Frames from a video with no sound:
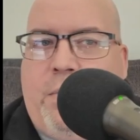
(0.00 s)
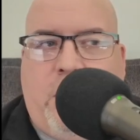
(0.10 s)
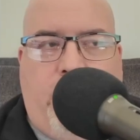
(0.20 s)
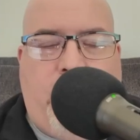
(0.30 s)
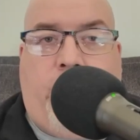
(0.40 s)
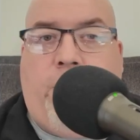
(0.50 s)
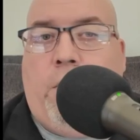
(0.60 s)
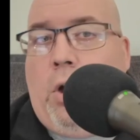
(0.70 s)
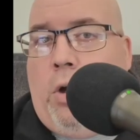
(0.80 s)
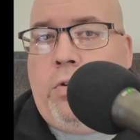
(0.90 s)
themselves up
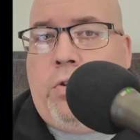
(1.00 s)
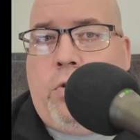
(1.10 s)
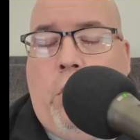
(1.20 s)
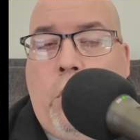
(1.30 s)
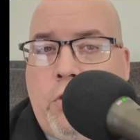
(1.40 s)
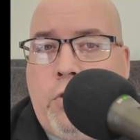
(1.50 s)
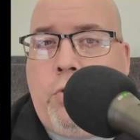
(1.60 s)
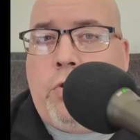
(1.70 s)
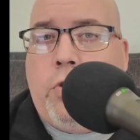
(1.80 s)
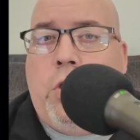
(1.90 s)
for
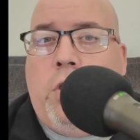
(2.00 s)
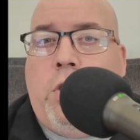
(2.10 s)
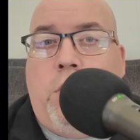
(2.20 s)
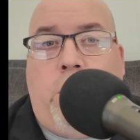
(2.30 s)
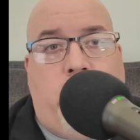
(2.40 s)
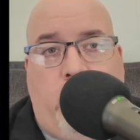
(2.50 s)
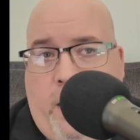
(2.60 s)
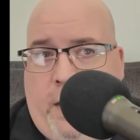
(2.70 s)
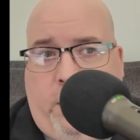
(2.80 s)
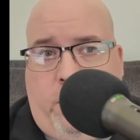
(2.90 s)
lawsuits, she's going
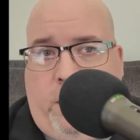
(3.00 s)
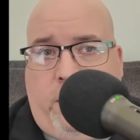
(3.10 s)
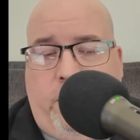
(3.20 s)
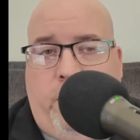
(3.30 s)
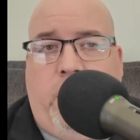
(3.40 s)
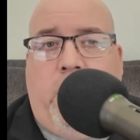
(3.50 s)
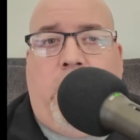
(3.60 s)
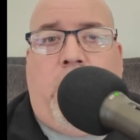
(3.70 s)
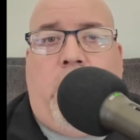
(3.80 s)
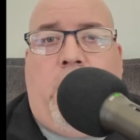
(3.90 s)
to act on it.
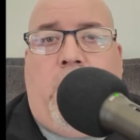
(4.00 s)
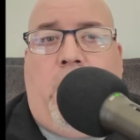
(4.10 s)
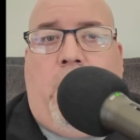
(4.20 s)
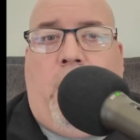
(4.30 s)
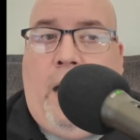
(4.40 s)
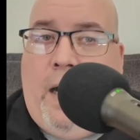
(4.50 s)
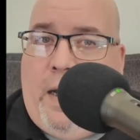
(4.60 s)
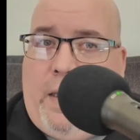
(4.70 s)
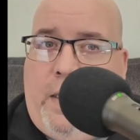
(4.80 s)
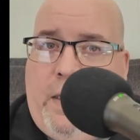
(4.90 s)

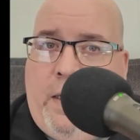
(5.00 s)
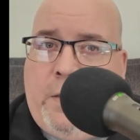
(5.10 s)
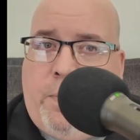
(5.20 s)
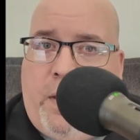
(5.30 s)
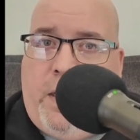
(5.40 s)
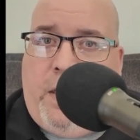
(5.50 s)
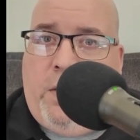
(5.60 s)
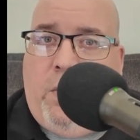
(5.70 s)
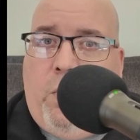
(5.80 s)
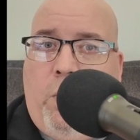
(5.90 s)
I
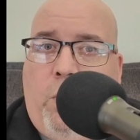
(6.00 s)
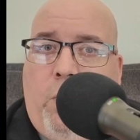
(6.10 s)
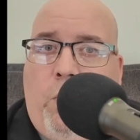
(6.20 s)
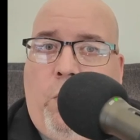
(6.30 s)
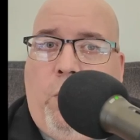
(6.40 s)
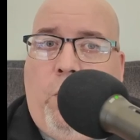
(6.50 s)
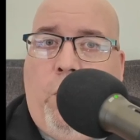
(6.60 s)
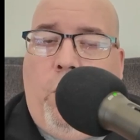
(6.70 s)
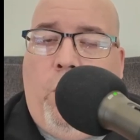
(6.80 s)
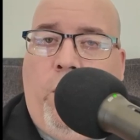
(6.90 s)
explained
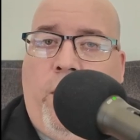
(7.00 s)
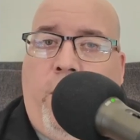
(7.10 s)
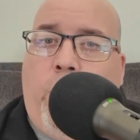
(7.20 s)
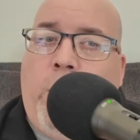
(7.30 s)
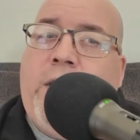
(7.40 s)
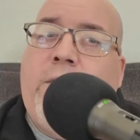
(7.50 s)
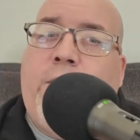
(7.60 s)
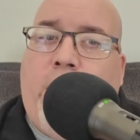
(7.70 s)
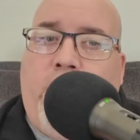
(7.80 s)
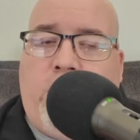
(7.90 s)
that we did
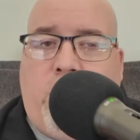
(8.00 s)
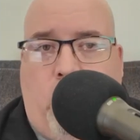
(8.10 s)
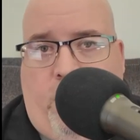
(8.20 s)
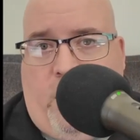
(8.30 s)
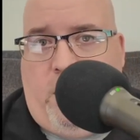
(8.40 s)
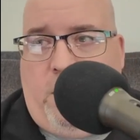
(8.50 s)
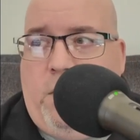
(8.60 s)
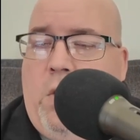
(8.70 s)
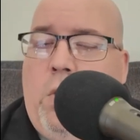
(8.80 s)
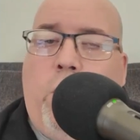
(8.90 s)
various surveys.
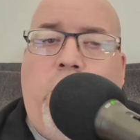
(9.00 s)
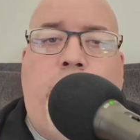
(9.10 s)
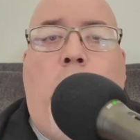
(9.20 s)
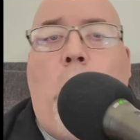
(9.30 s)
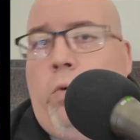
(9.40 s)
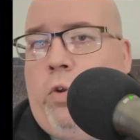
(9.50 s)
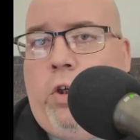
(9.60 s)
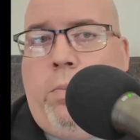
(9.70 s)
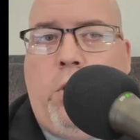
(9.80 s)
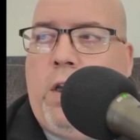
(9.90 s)
We polled the
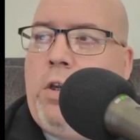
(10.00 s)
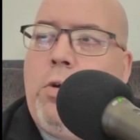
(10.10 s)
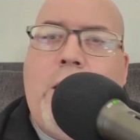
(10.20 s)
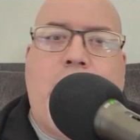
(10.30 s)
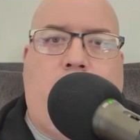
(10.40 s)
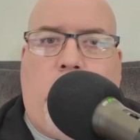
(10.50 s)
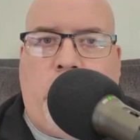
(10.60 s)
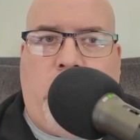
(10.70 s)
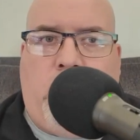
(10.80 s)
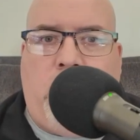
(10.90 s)
community, and you guys have all
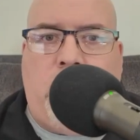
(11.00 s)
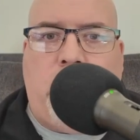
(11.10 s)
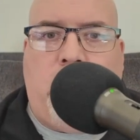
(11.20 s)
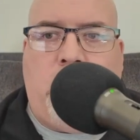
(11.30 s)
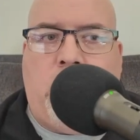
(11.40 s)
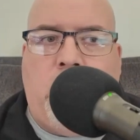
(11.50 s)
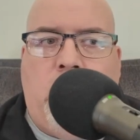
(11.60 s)
seen these